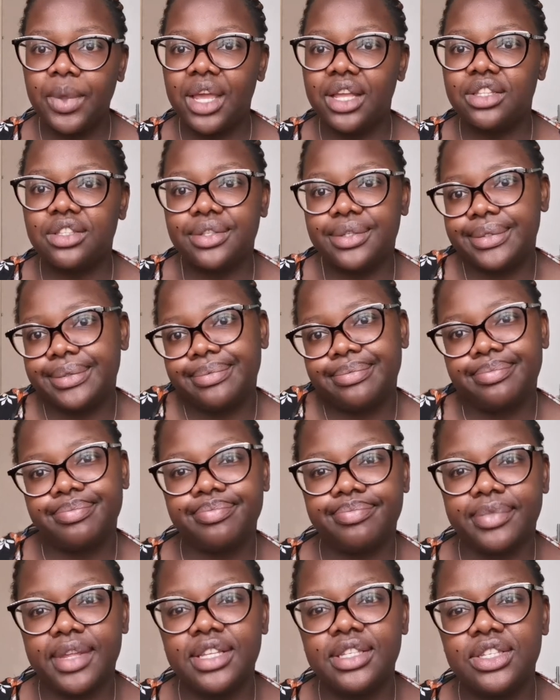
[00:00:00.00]
It's
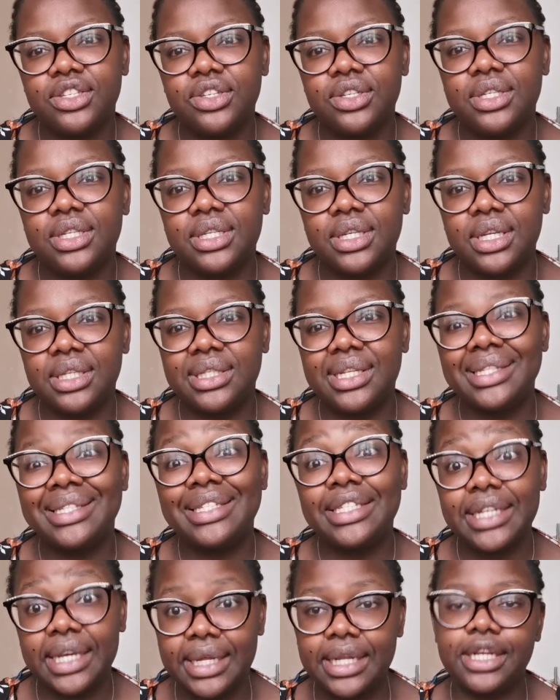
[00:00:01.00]
it's just, it,
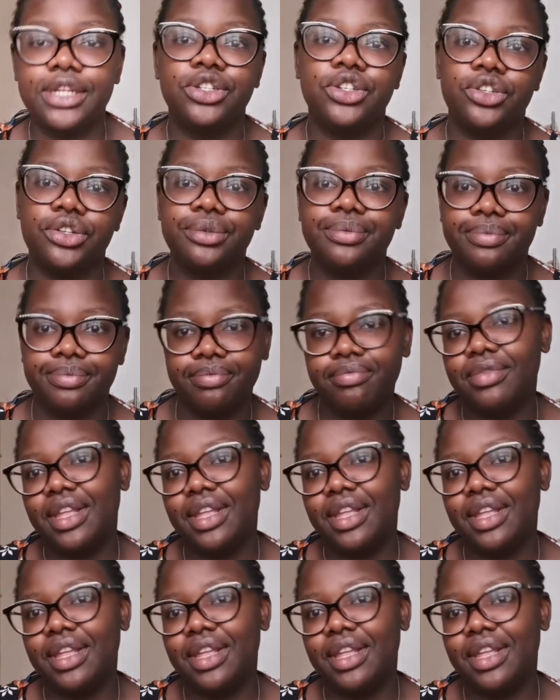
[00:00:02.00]
it's ticklish.